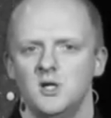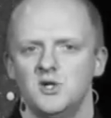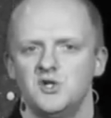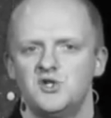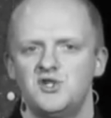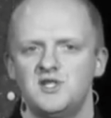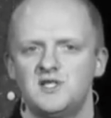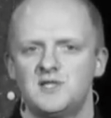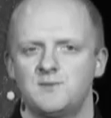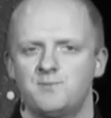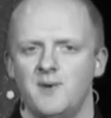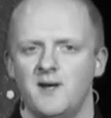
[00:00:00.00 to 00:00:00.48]

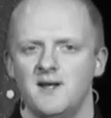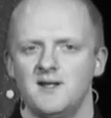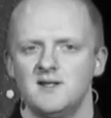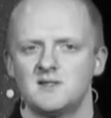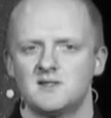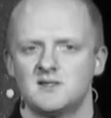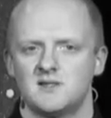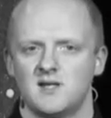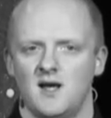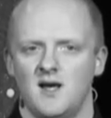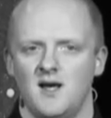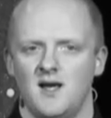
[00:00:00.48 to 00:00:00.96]
She
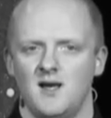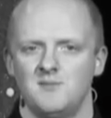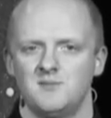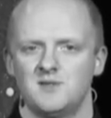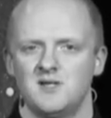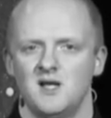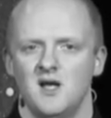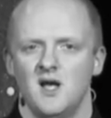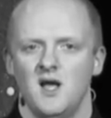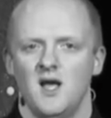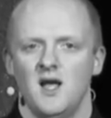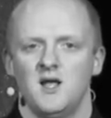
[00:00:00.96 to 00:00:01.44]
spends
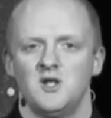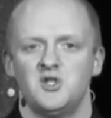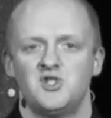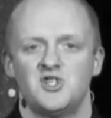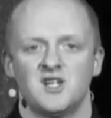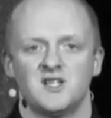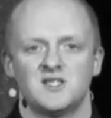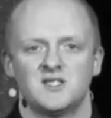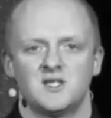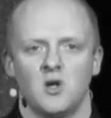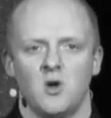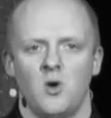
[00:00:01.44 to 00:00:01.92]
times
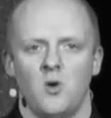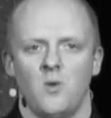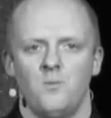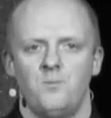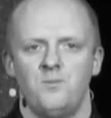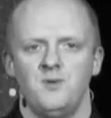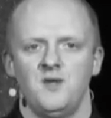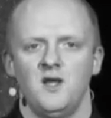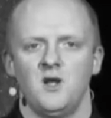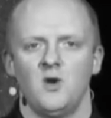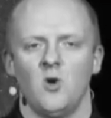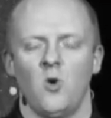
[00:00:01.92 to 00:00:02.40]
just
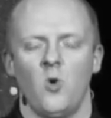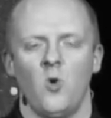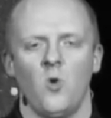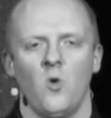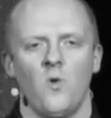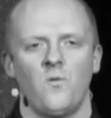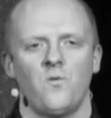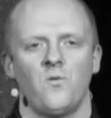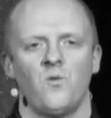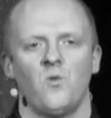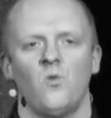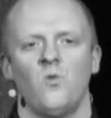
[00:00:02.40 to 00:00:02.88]
being
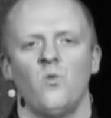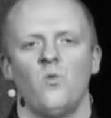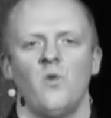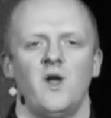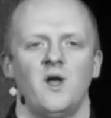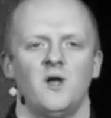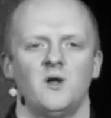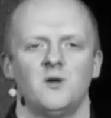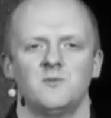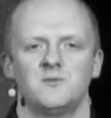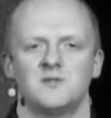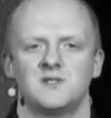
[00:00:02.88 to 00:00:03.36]

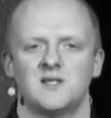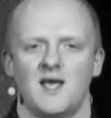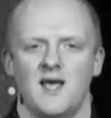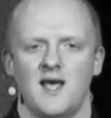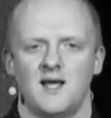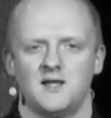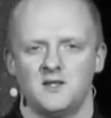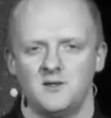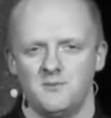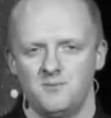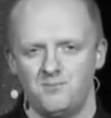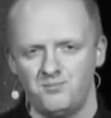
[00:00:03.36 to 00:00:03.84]
overwhelmed
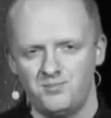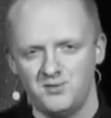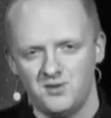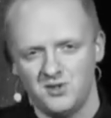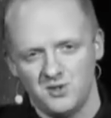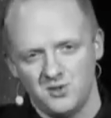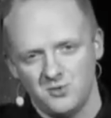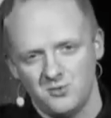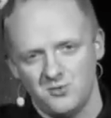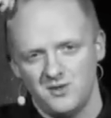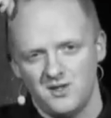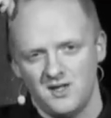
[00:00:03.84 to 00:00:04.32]
at the
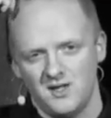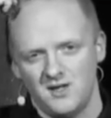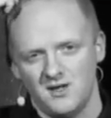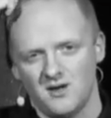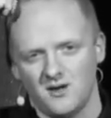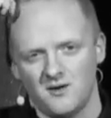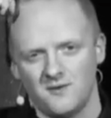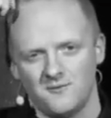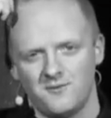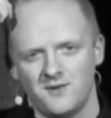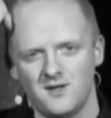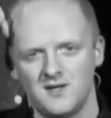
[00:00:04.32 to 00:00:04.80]
beauty
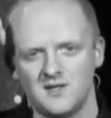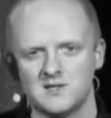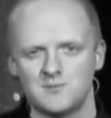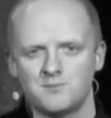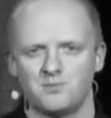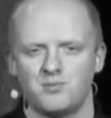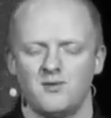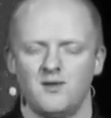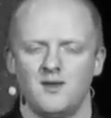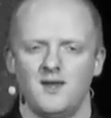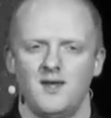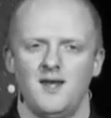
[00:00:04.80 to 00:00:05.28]
of his
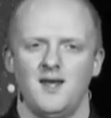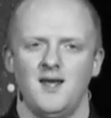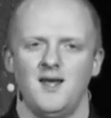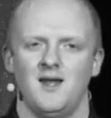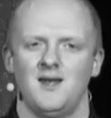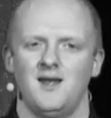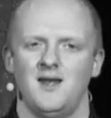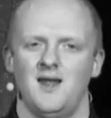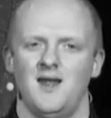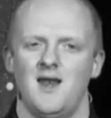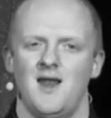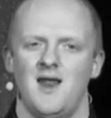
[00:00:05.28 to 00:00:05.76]

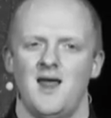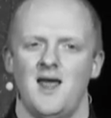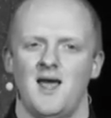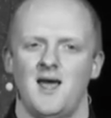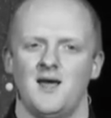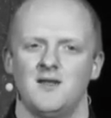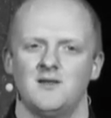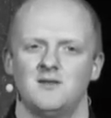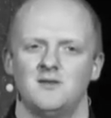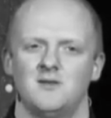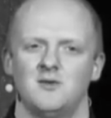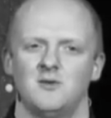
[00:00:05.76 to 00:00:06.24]
plan and
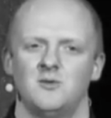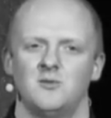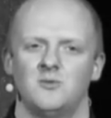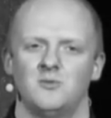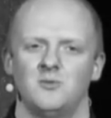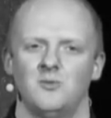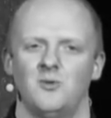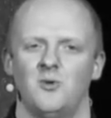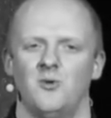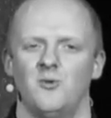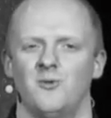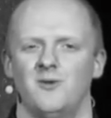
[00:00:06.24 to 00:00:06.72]
at the
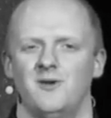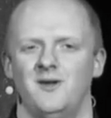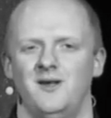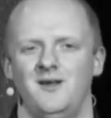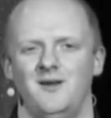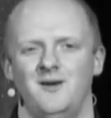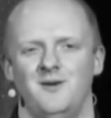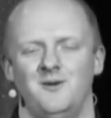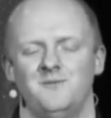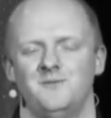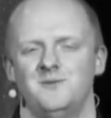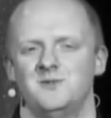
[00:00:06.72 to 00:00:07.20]

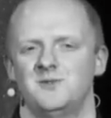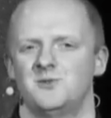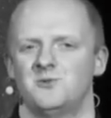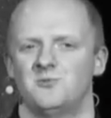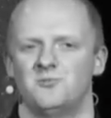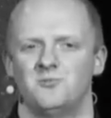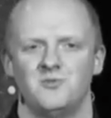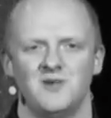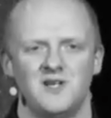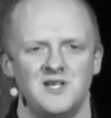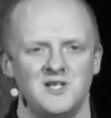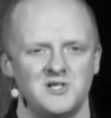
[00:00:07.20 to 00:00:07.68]
glory of his
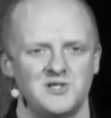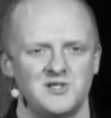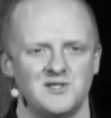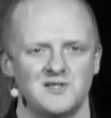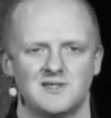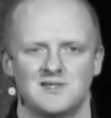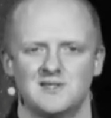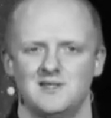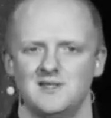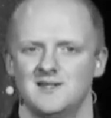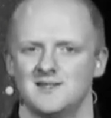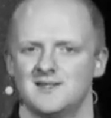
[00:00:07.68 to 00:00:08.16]

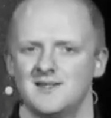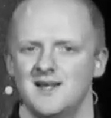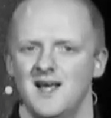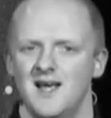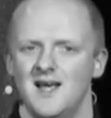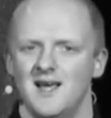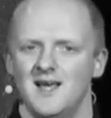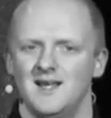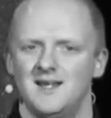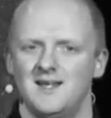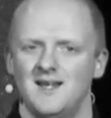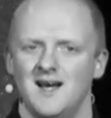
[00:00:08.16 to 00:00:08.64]
graciousness.
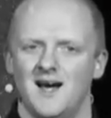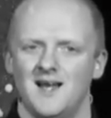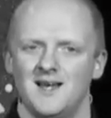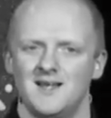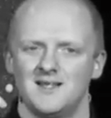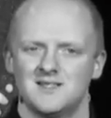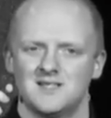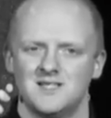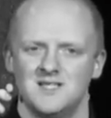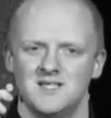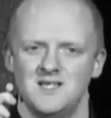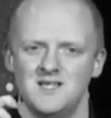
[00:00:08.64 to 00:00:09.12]
God
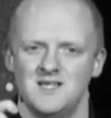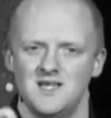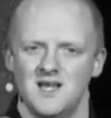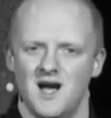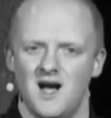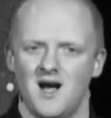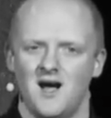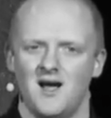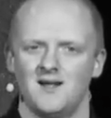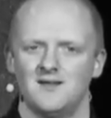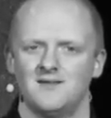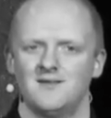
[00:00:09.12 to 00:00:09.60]
has
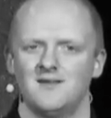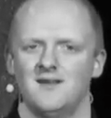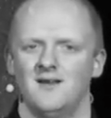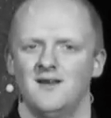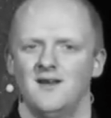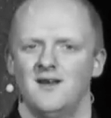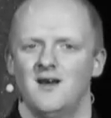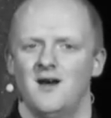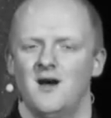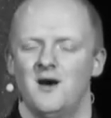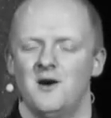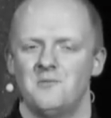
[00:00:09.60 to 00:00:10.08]
not
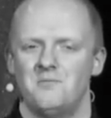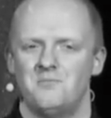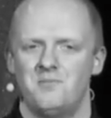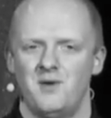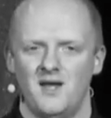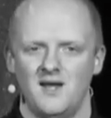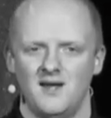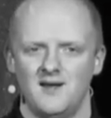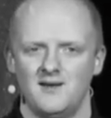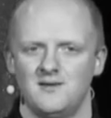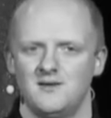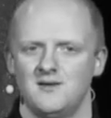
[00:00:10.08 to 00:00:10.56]

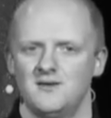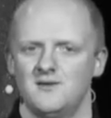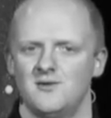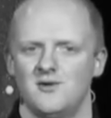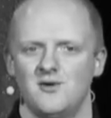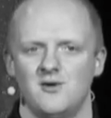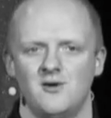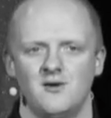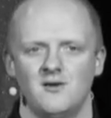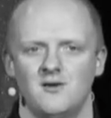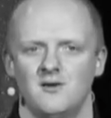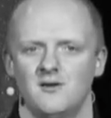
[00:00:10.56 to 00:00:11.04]
abandoned
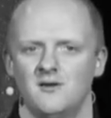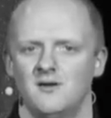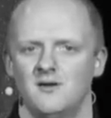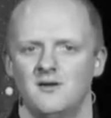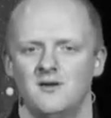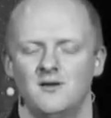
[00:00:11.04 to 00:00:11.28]
her,